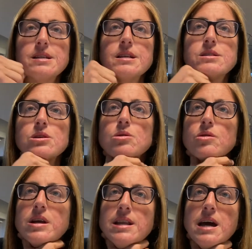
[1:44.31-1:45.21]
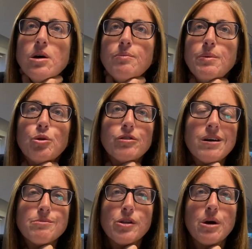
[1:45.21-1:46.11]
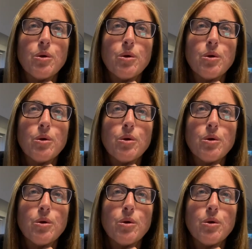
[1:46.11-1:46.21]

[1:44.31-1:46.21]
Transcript: And so right now people are talking about that.